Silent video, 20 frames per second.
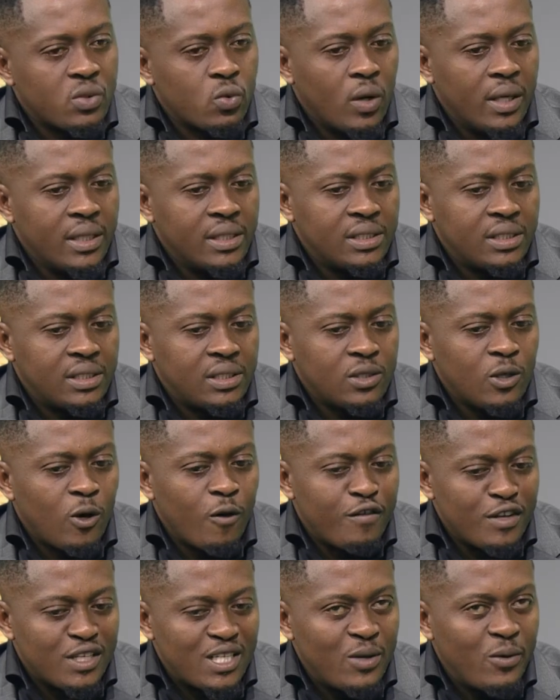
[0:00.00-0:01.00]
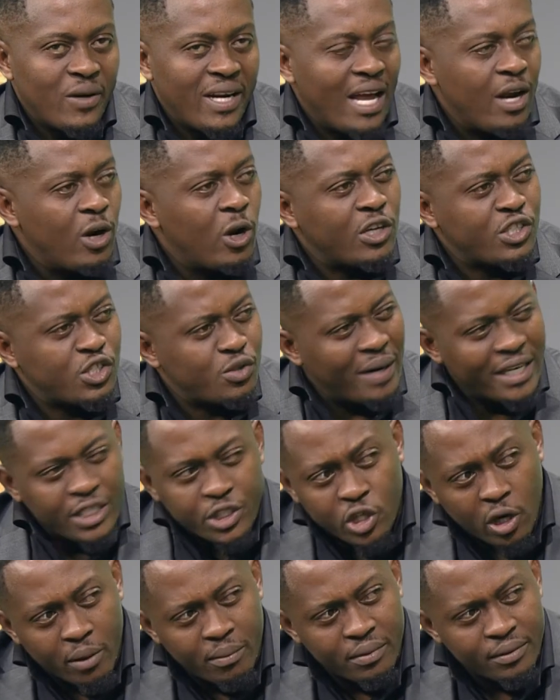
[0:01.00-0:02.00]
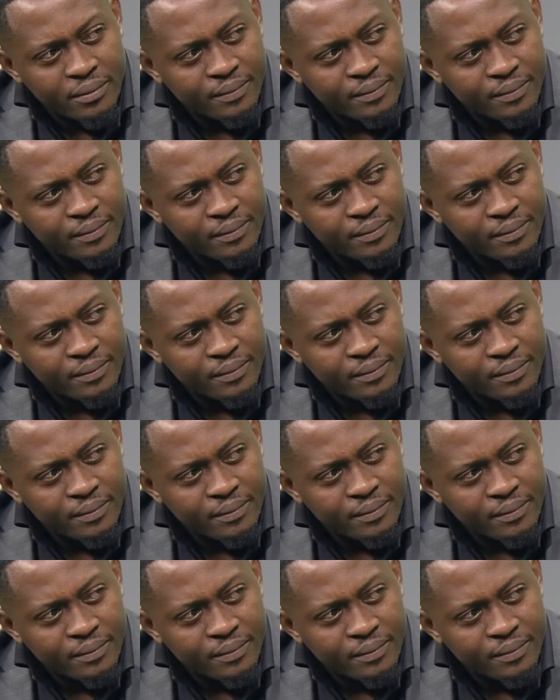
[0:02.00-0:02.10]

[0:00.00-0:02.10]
was obviously when I lost my job,